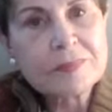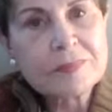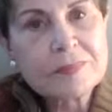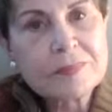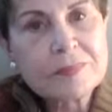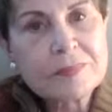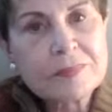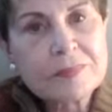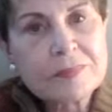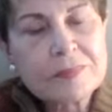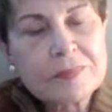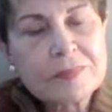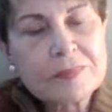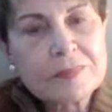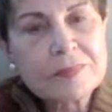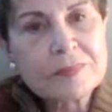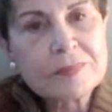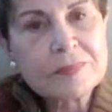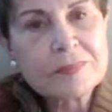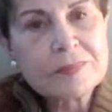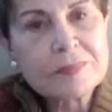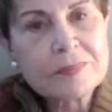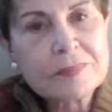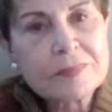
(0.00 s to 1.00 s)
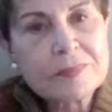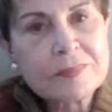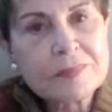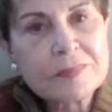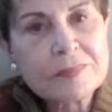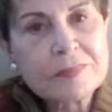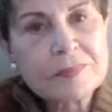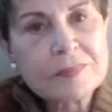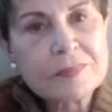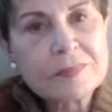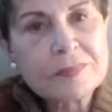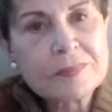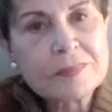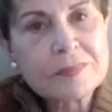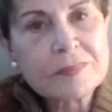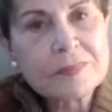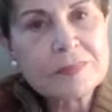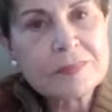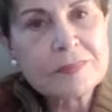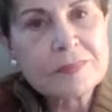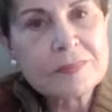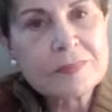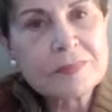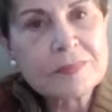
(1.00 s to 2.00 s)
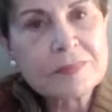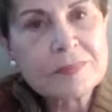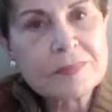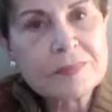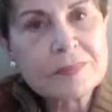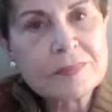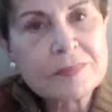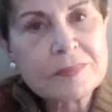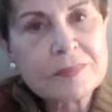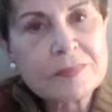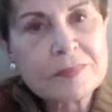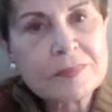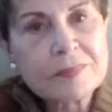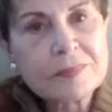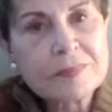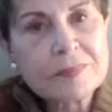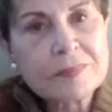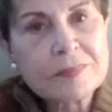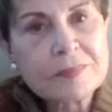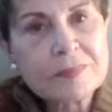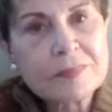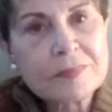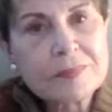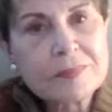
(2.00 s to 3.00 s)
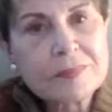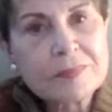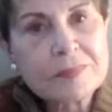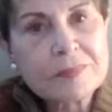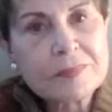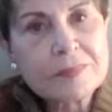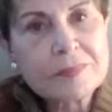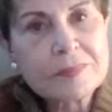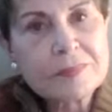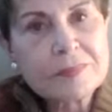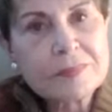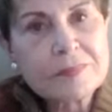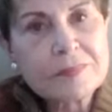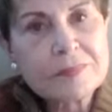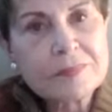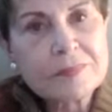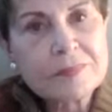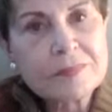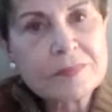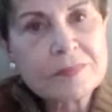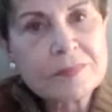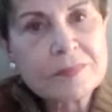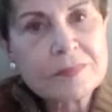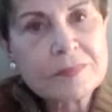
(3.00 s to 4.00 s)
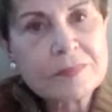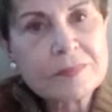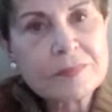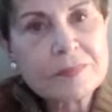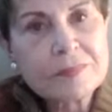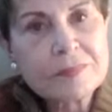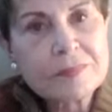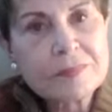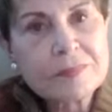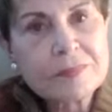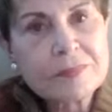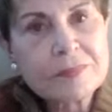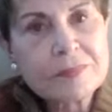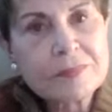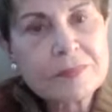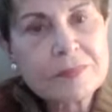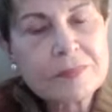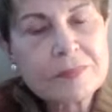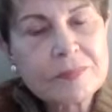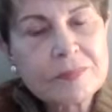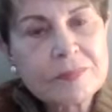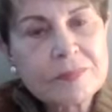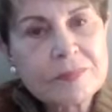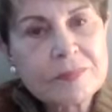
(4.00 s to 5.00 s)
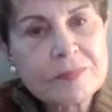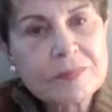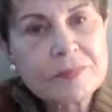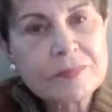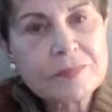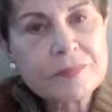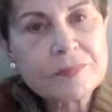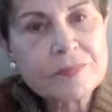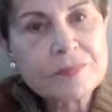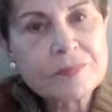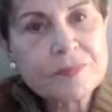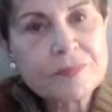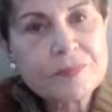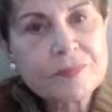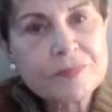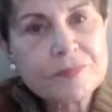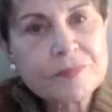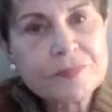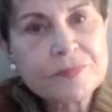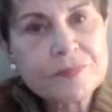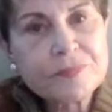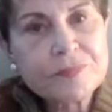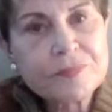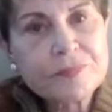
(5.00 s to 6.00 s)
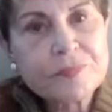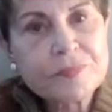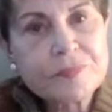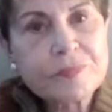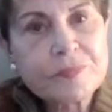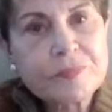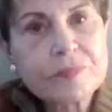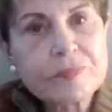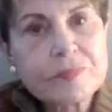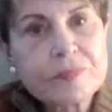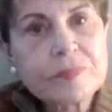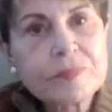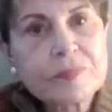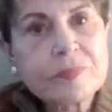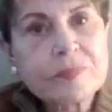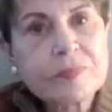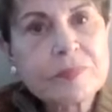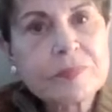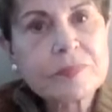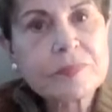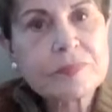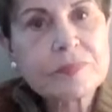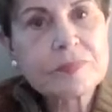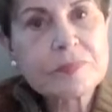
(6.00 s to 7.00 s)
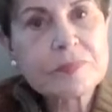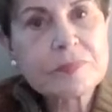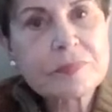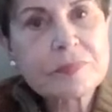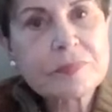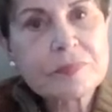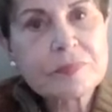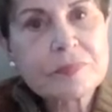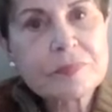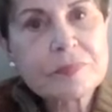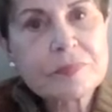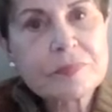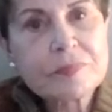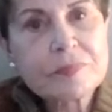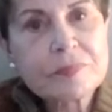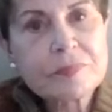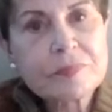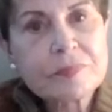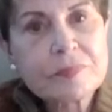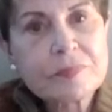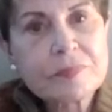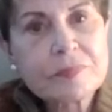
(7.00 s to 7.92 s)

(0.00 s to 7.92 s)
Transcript: The person shown says nothing.